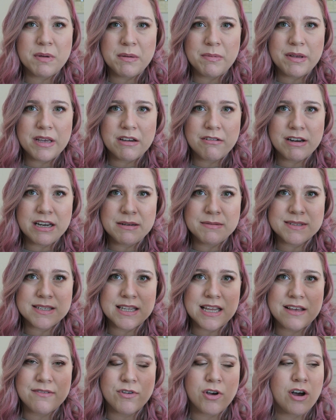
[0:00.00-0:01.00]
BB creams
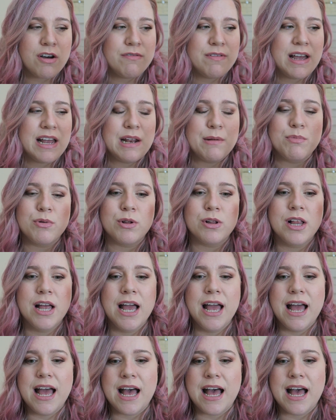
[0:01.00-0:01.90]
that they've got available,